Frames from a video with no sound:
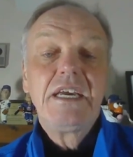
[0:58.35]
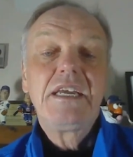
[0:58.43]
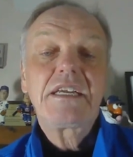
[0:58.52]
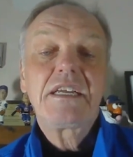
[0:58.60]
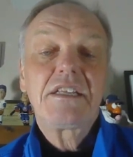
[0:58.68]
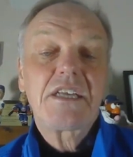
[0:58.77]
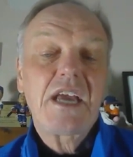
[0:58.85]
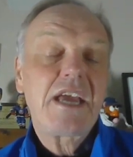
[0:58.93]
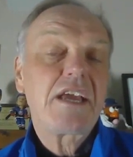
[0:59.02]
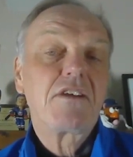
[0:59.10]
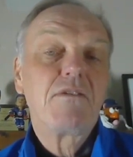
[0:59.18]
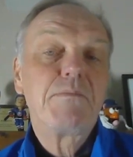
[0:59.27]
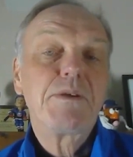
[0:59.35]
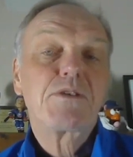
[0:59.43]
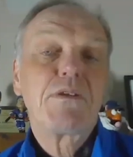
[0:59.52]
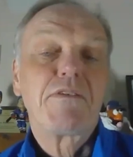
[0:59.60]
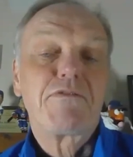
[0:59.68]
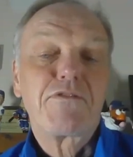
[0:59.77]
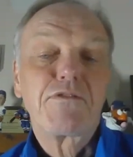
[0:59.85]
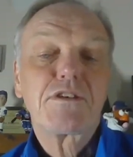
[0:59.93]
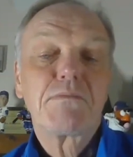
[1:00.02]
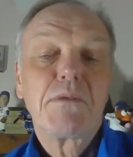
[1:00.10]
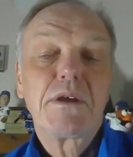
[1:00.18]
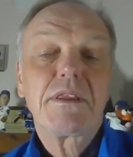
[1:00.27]
In a contango between the
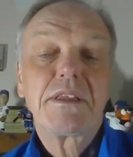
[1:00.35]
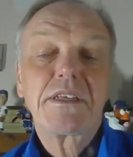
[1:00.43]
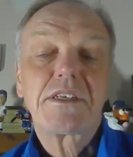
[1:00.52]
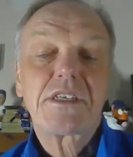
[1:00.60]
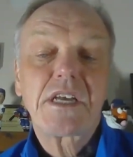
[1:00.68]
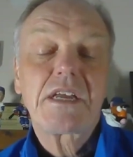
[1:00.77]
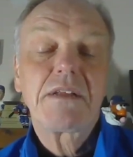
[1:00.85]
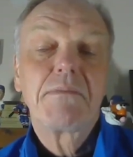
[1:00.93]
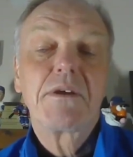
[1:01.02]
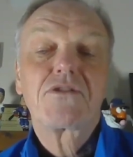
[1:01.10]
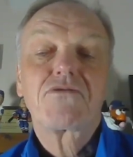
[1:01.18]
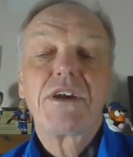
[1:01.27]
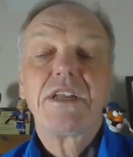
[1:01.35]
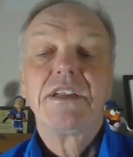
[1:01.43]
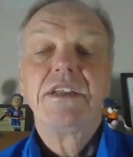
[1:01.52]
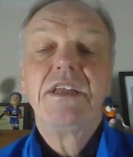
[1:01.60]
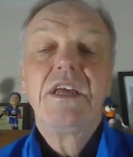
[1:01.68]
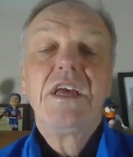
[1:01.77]
first month and the second month traded,